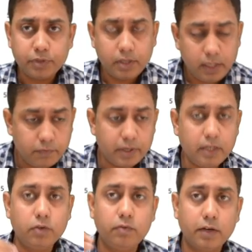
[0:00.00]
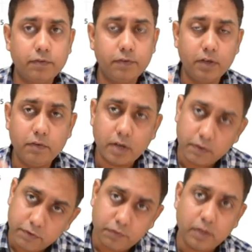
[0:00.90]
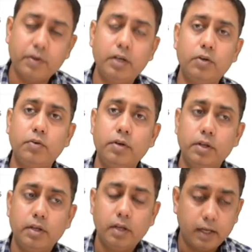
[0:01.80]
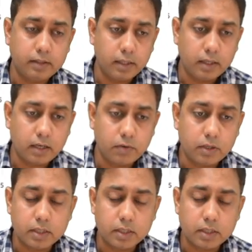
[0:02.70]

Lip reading: Three went to 150, 150 went to, I think, around